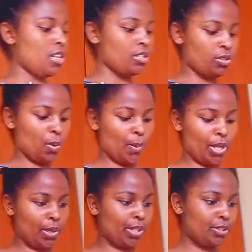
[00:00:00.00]
So
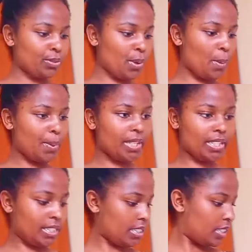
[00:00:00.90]
we're going to open
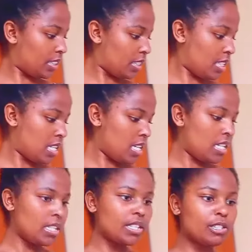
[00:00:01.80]
it.
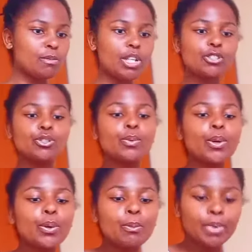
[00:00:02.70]
Let's make sure
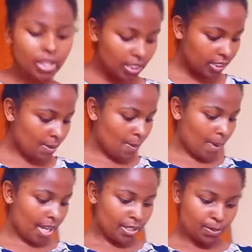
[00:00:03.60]
we're opening it the
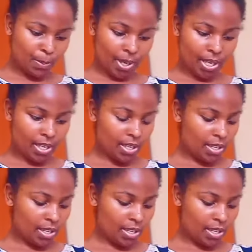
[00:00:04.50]
right way.